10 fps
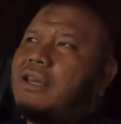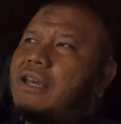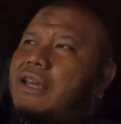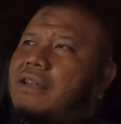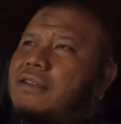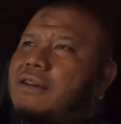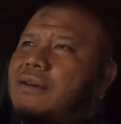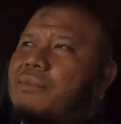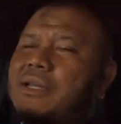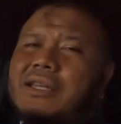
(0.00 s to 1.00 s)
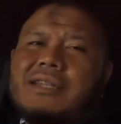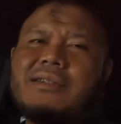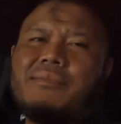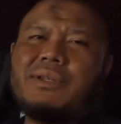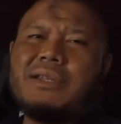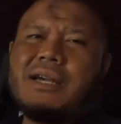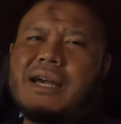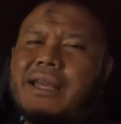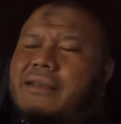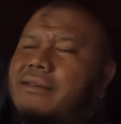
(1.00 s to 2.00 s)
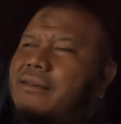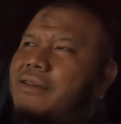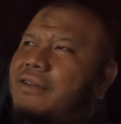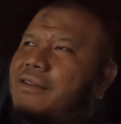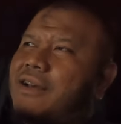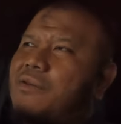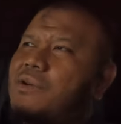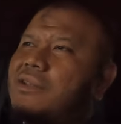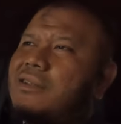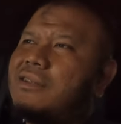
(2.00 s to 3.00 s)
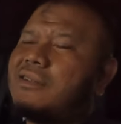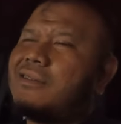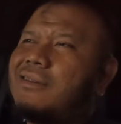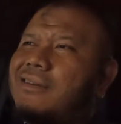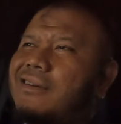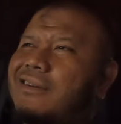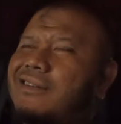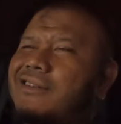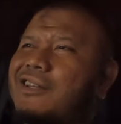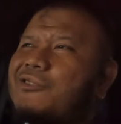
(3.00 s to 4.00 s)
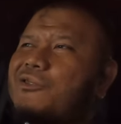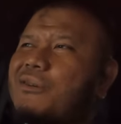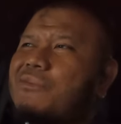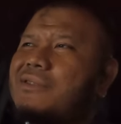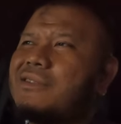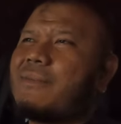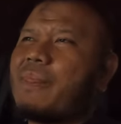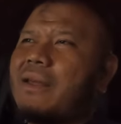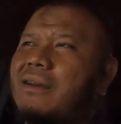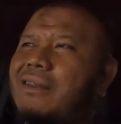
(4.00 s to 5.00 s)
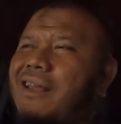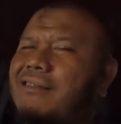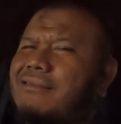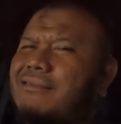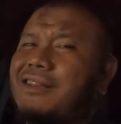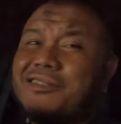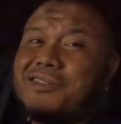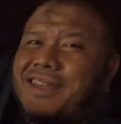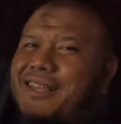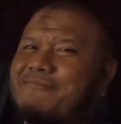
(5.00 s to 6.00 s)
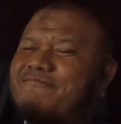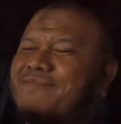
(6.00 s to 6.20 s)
And but he's a busy guy, and I wanted this desktop like yesterday.